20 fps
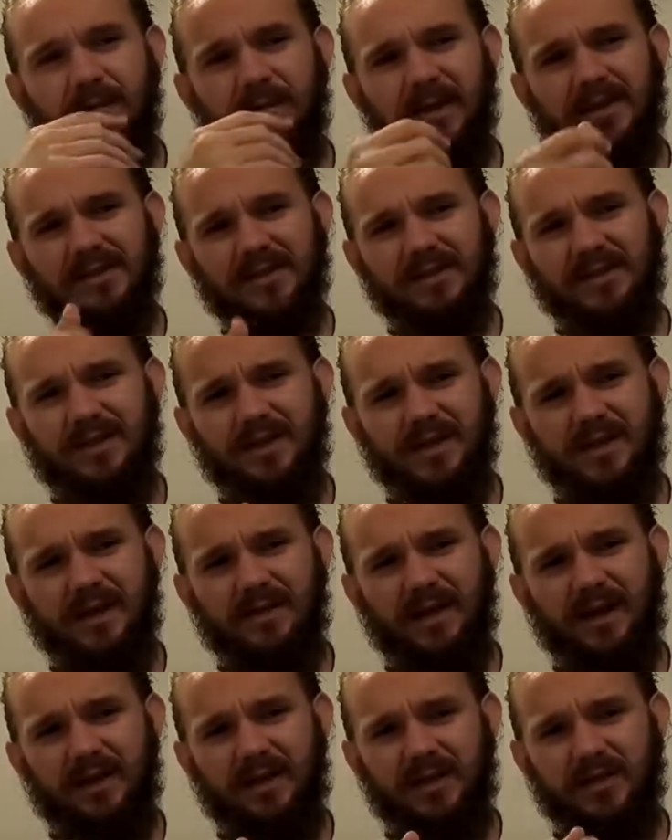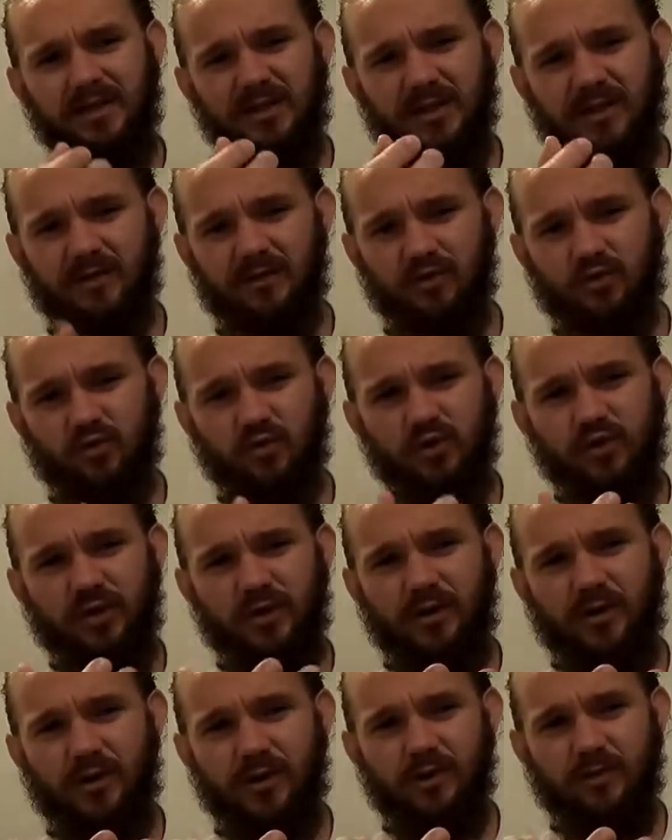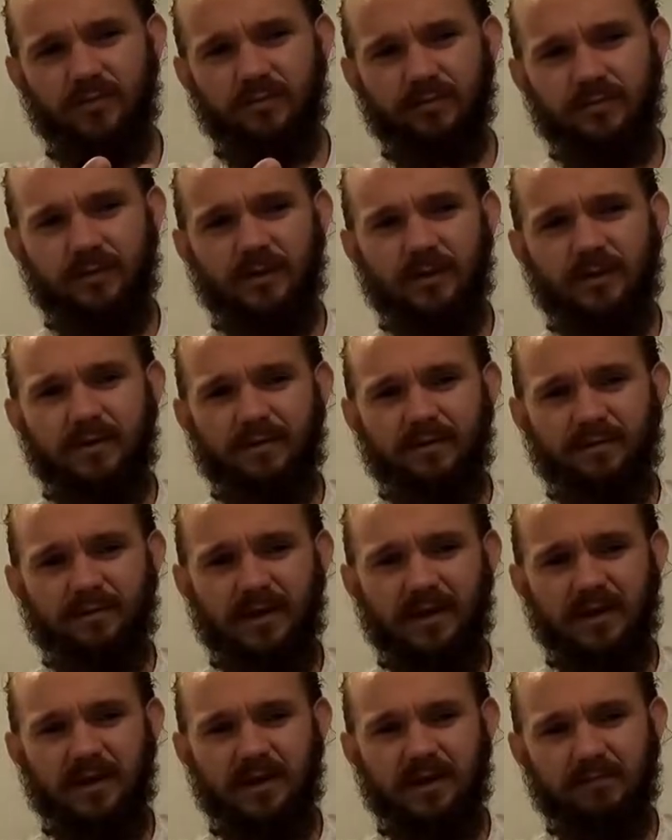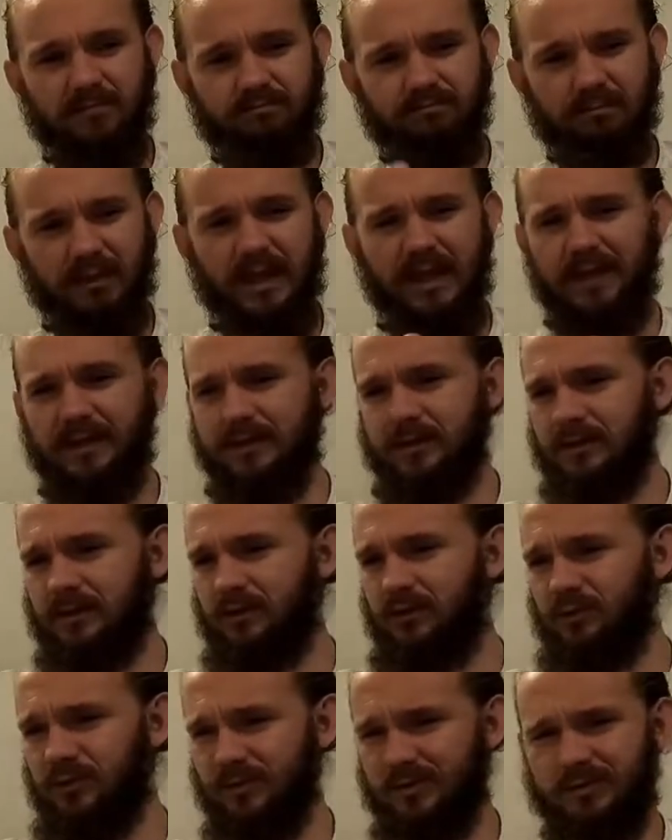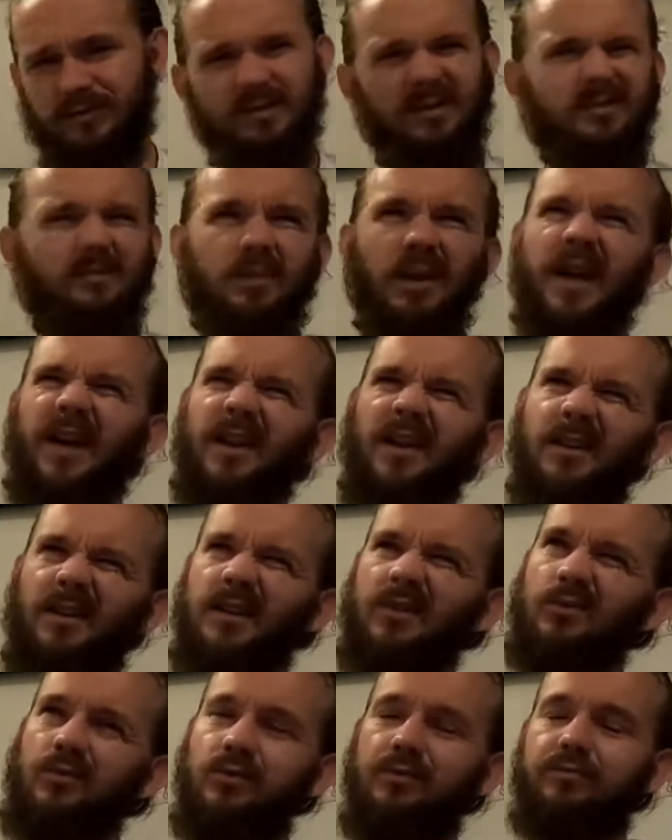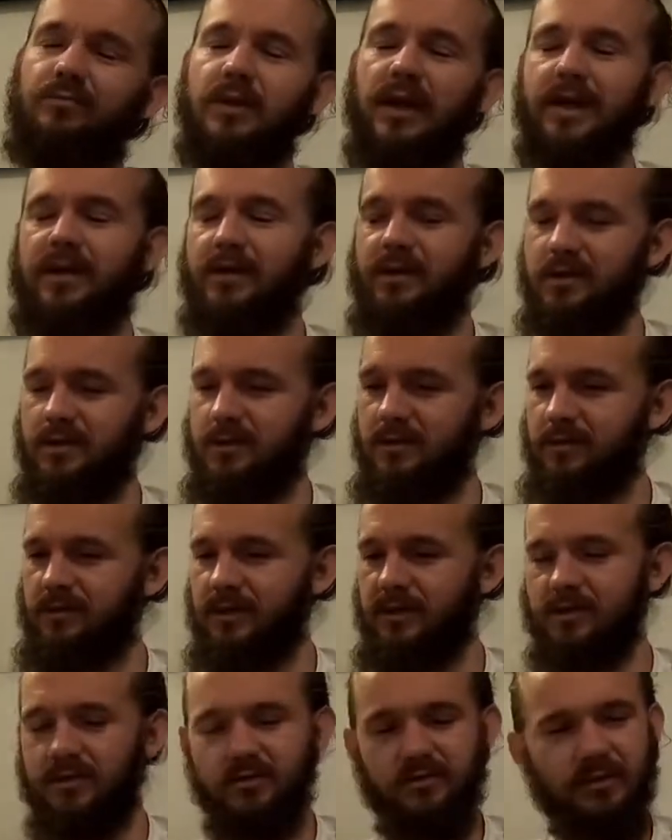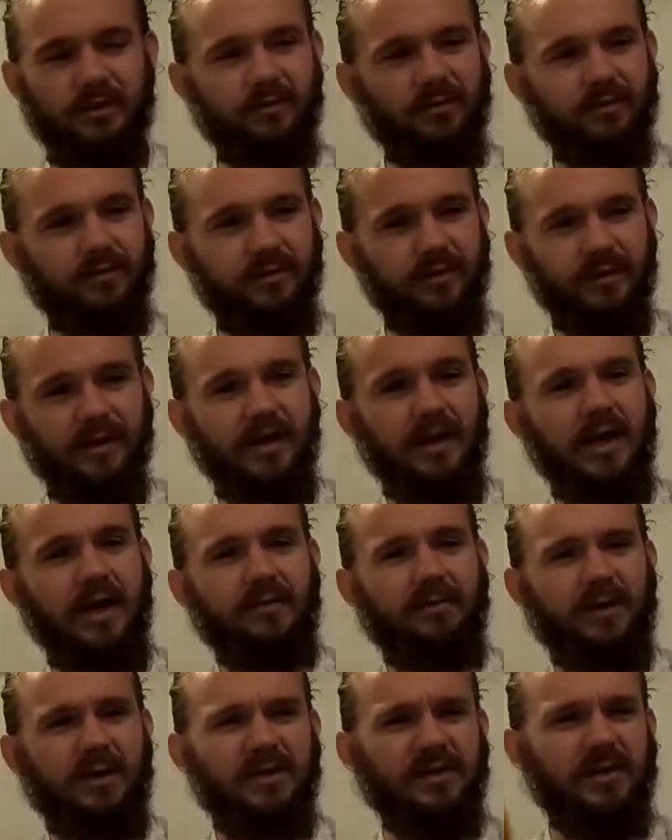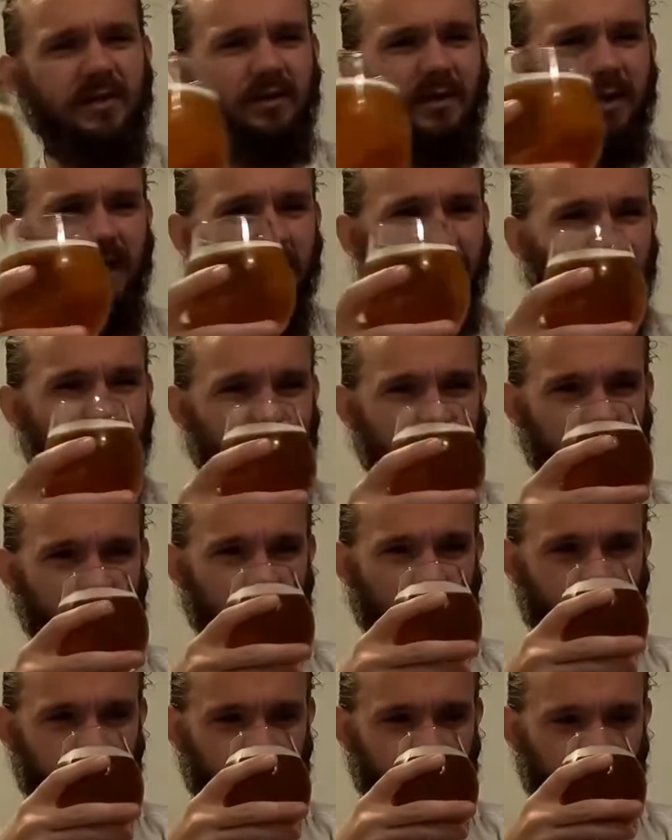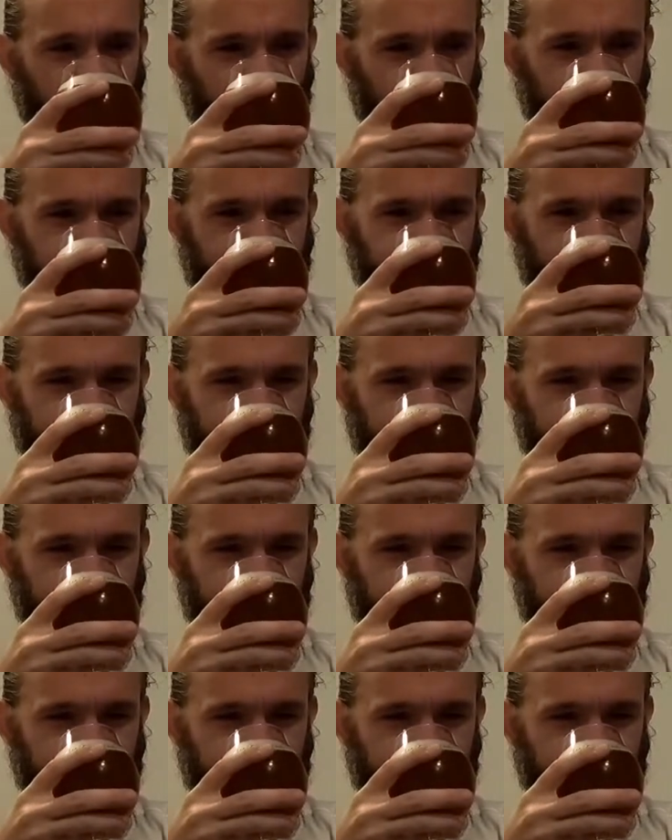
But as I say, you get that nice kind of juicier, figgy, blackcurrant, almost blackcurrant, I don't know if blackcurrant's the right descriptor for it, but you certainly get a bit of a softer,